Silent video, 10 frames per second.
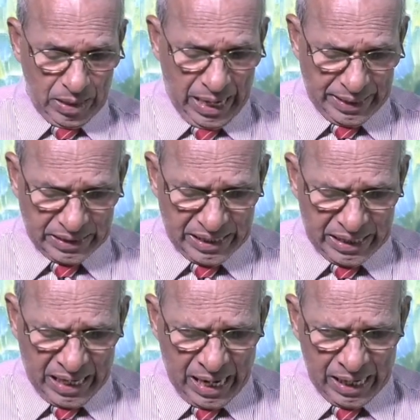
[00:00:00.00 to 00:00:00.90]
And
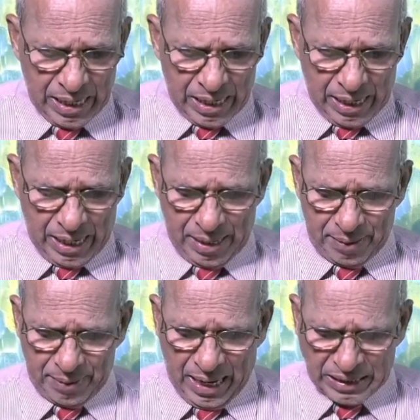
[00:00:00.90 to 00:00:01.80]
there are
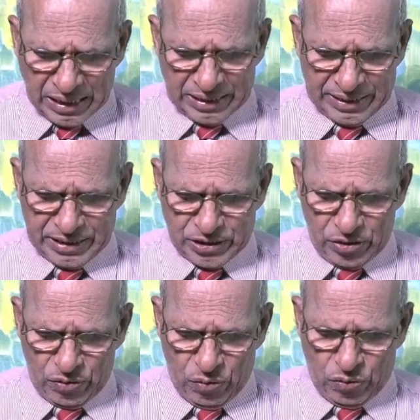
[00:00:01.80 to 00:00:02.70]
others
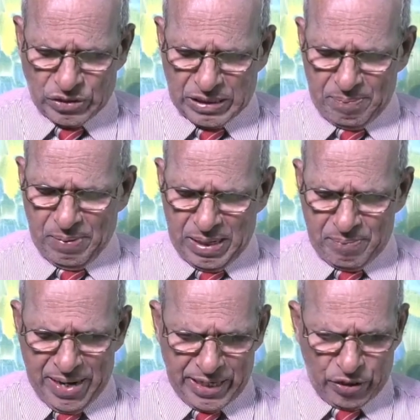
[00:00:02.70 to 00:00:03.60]
who simply
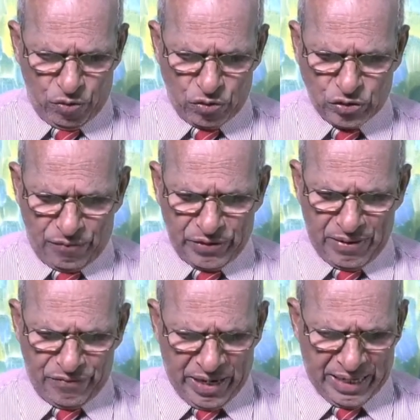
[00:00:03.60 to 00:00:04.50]
make use of
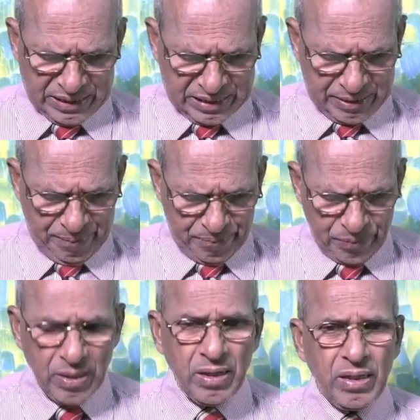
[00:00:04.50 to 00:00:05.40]
their friends.
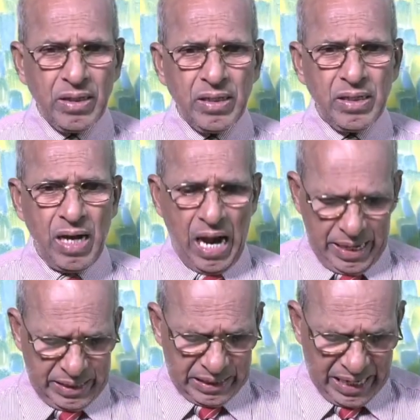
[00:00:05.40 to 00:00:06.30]

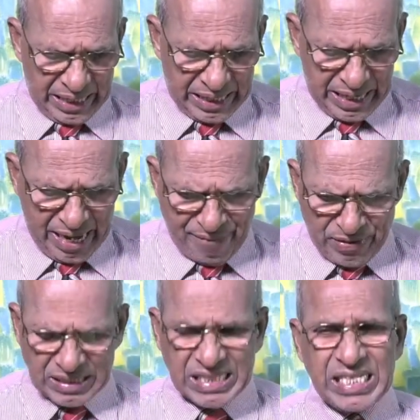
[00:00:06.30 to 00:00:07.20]
And they
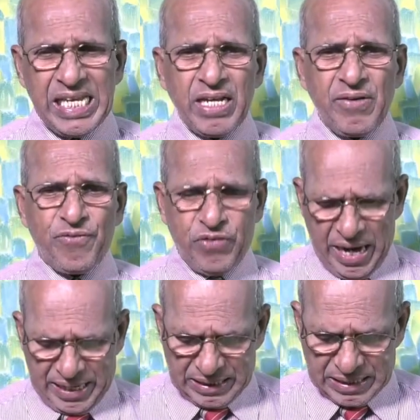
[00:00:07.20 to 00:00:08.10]
never seek
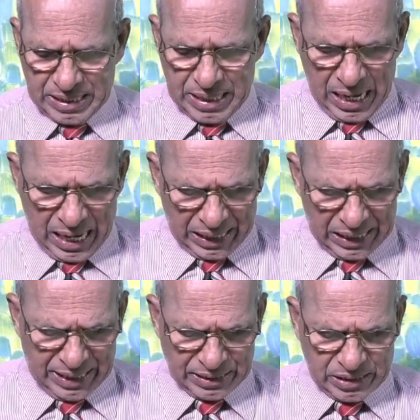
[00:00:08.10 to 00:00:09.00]
friends
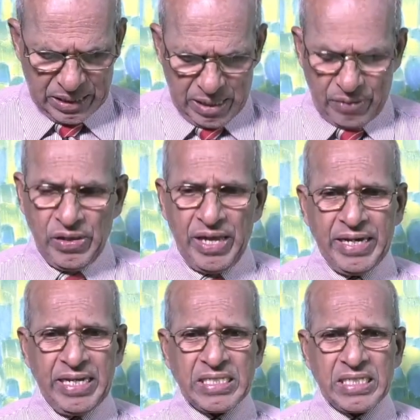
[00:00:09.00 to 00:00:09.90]
unless
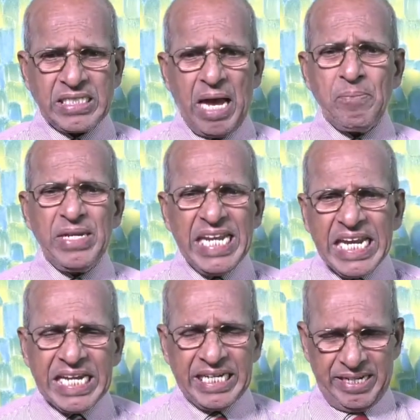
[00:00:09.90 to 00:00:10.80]
there is some
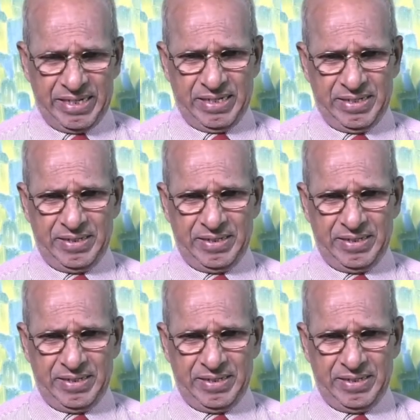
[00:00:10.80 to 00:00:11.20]
need.